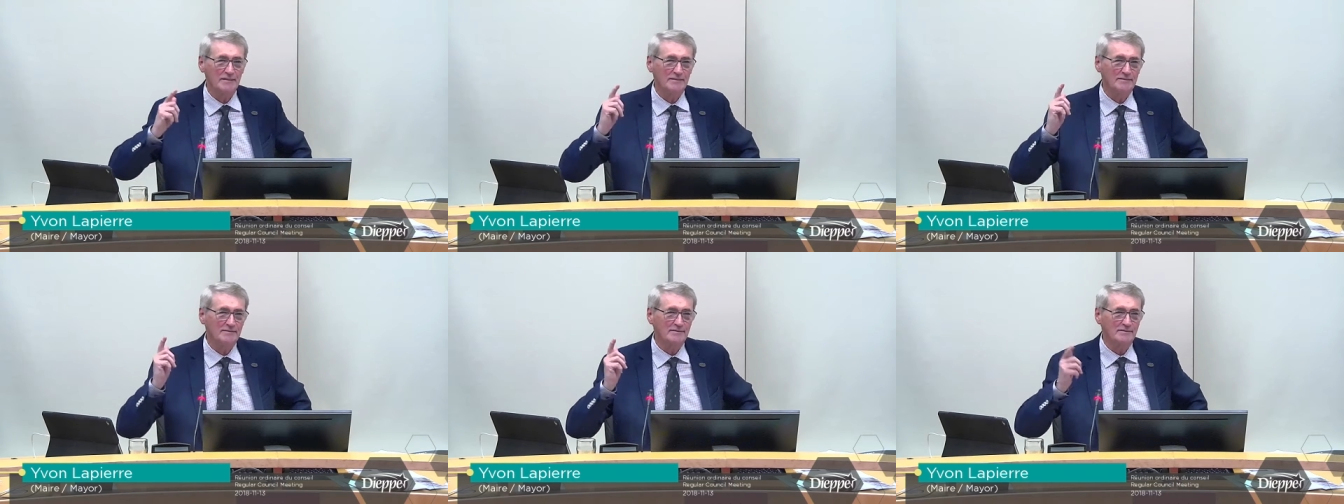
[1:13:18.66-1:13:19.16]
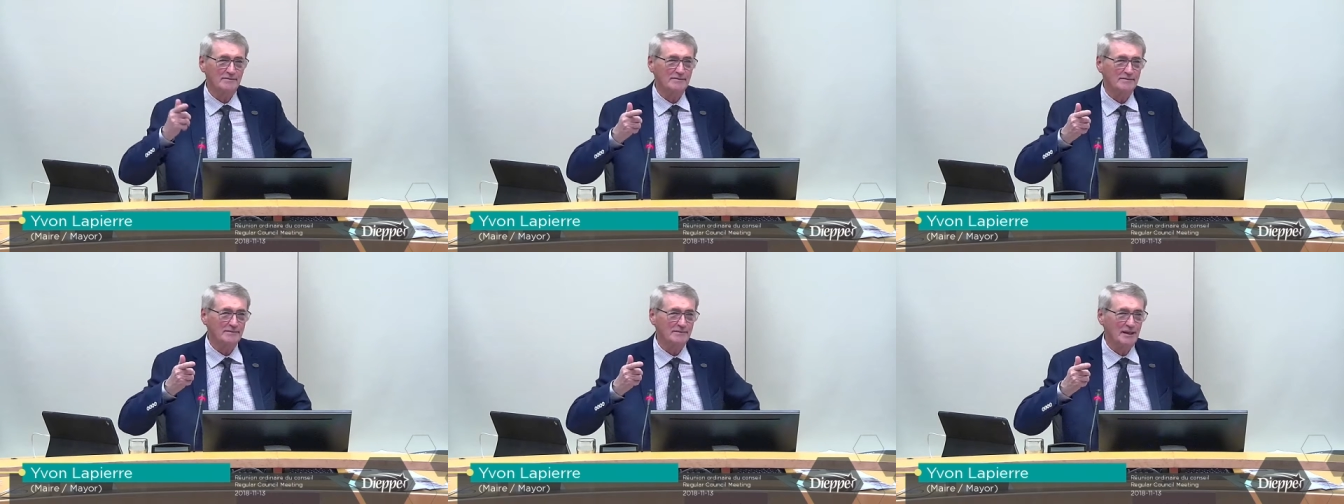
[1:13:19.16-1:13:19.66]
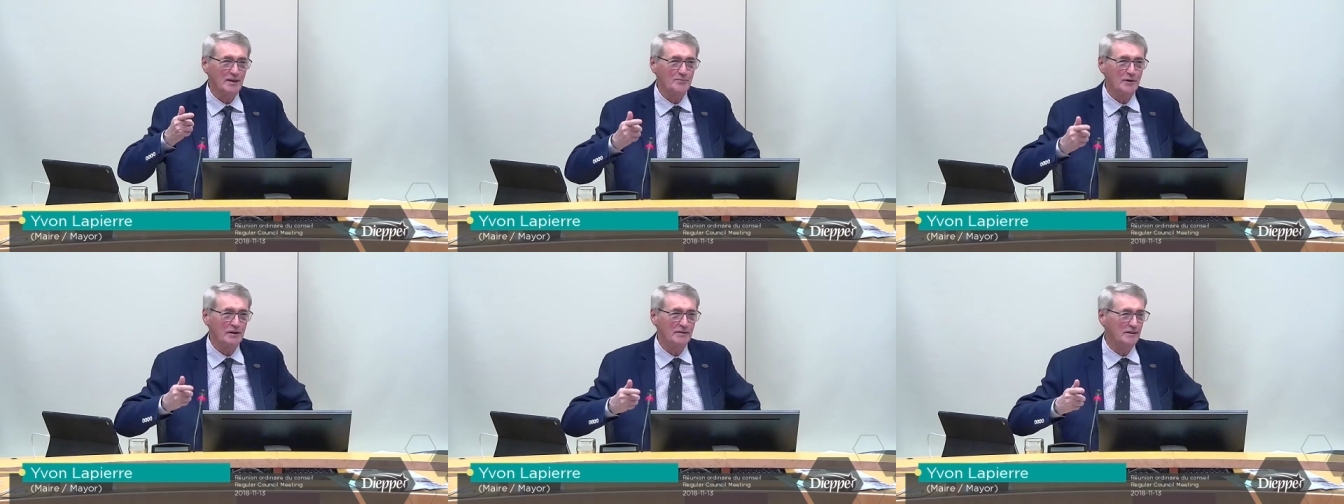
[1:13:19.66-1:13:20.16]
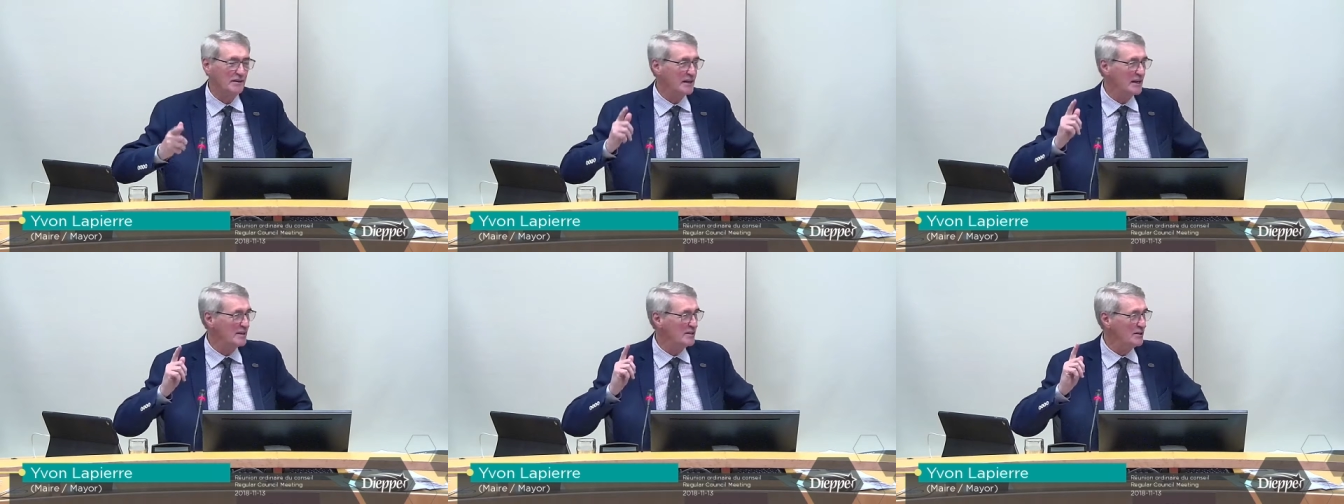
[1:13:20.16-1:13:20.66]
Tell us what year
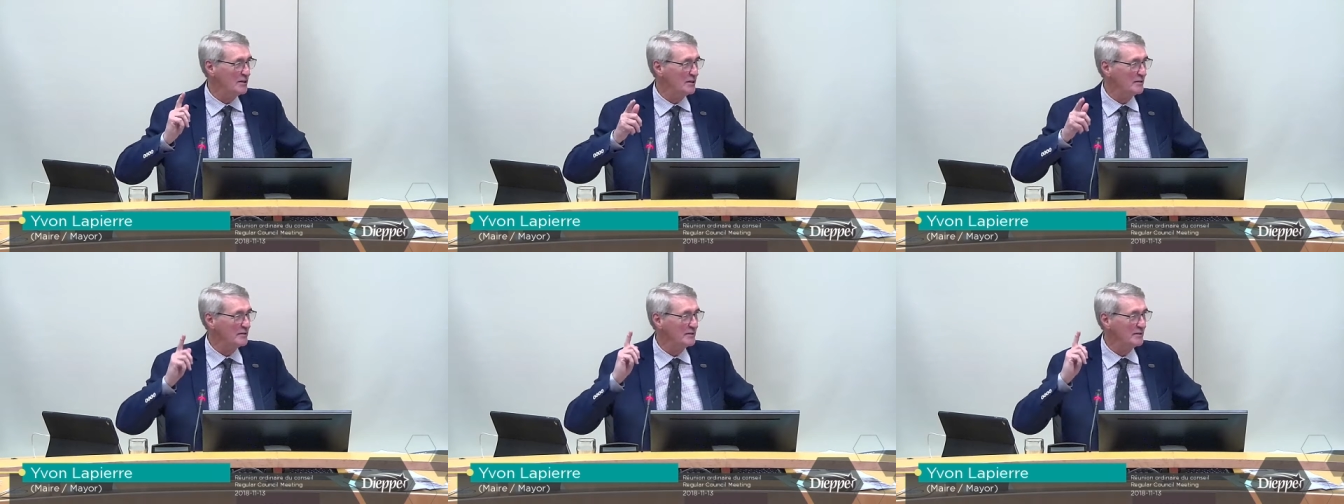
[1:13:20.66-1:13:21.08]
you're in,